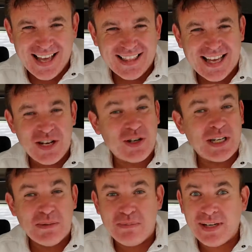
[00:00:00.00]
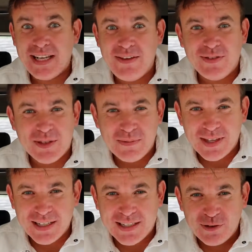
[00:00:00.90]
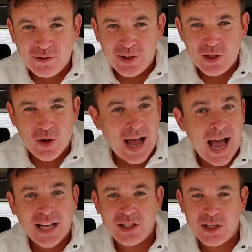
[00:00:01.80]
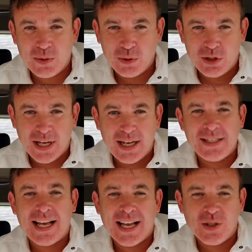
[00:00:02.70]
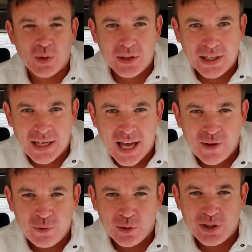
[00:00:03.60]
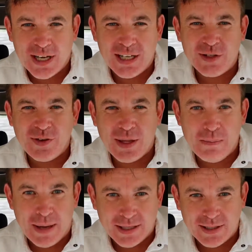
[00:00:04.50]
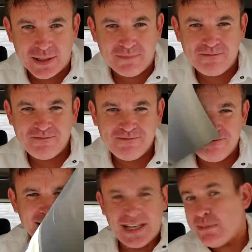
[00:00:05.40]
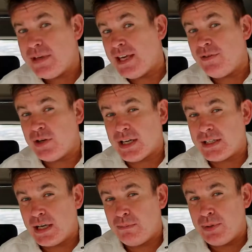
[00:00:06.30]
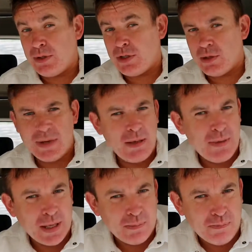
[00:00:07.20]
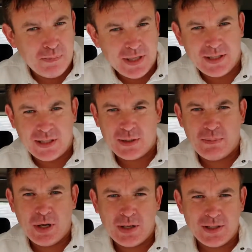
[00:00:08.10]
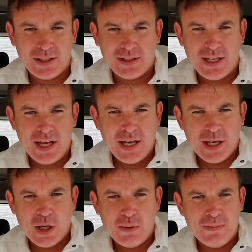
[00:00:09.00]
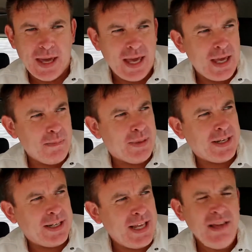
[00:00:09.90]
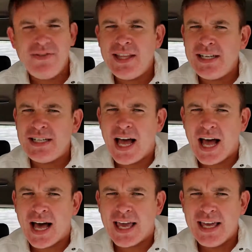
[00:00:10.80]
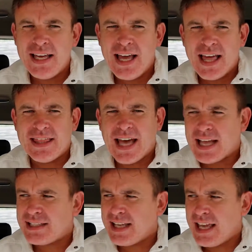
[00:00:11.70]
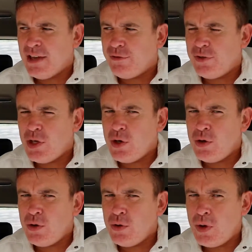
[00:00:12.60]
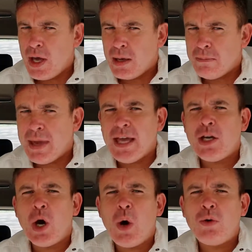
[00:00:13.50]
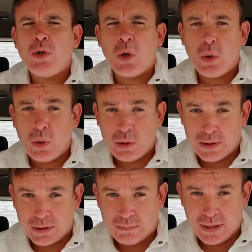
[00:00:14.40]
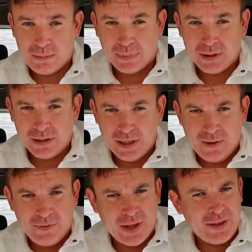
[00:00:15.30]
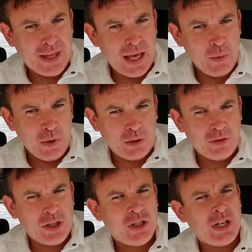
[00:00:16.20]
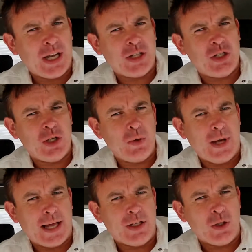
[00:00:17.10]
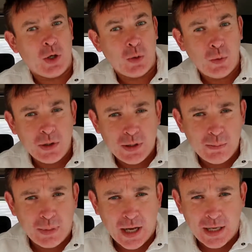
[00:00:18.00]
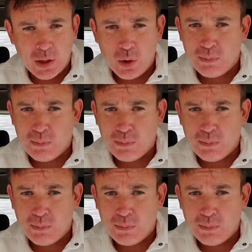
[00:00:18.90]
then you're going to believe something different, your actions will change, and your life will change for the better. Let me give you an example. You may be a business person. You may believe the lie that if you make cold calls to people, that they will reject you and not want to buy your